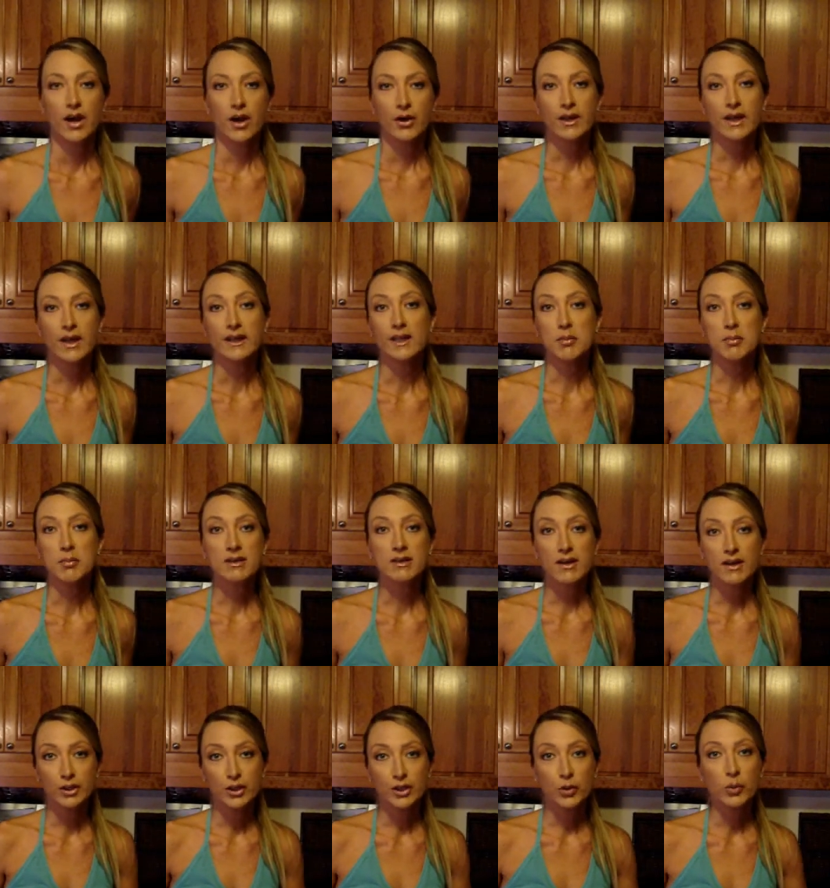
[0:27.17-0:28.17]
Okay, let me
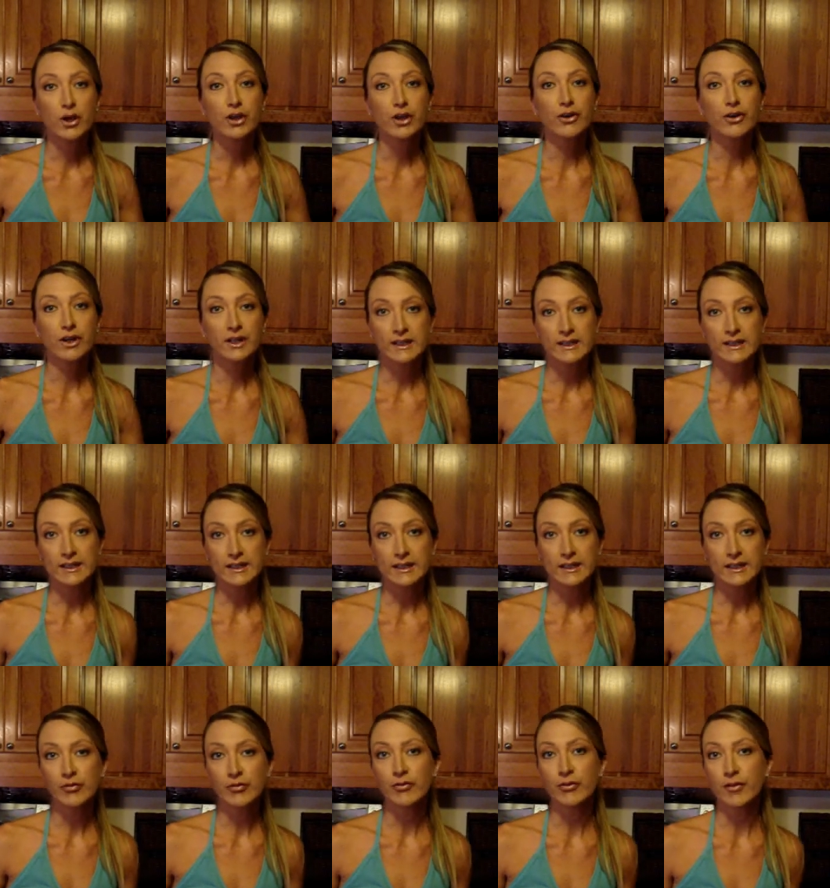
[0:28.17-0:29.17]
tell you what you're going to
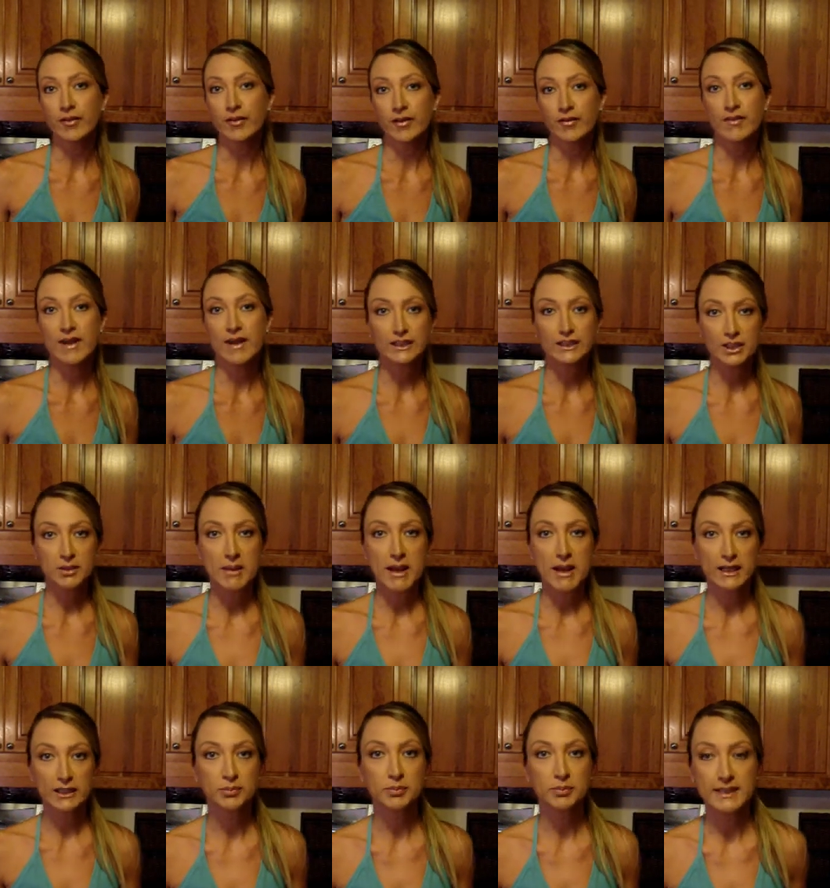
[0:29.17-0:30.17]
need for the veggie
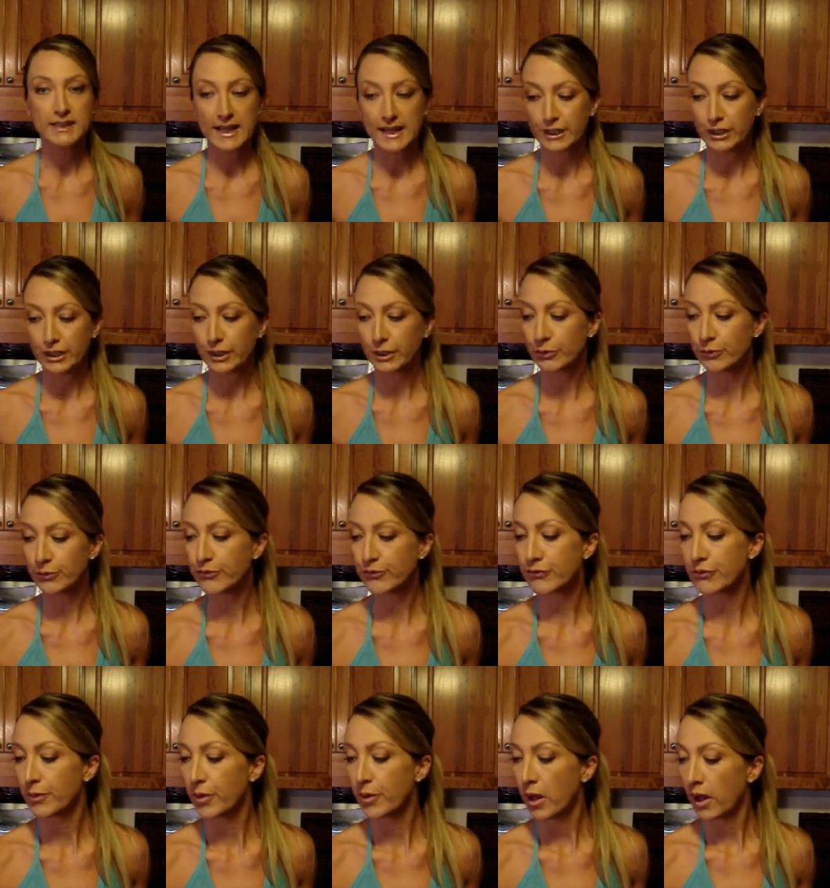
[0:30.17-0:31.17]
mashed
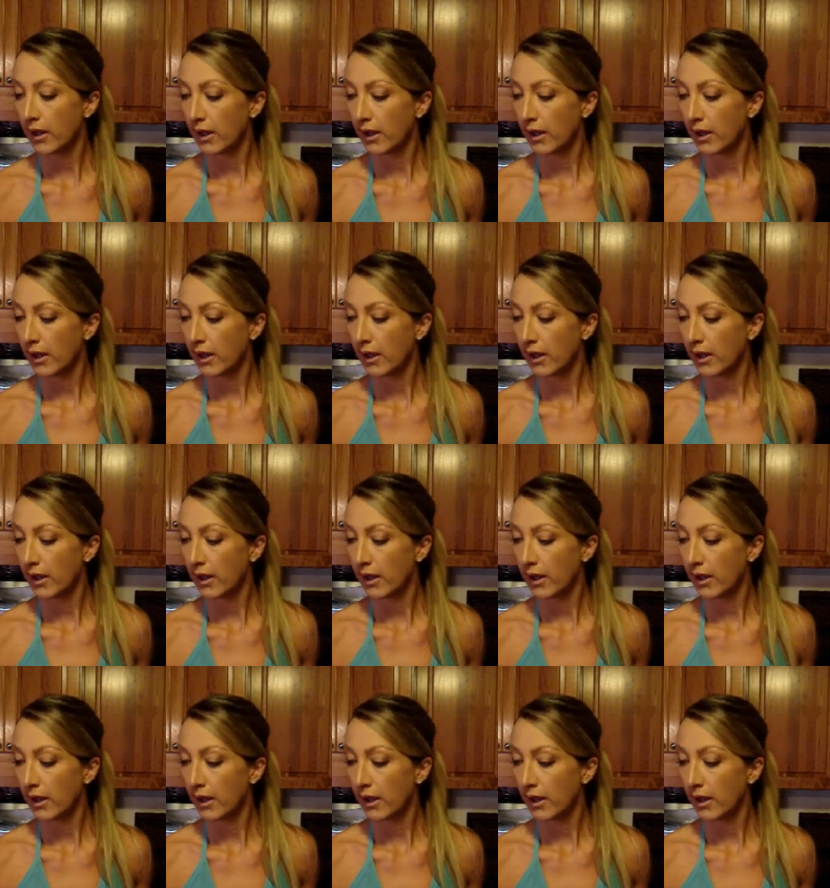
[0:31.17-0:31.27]
potatoes.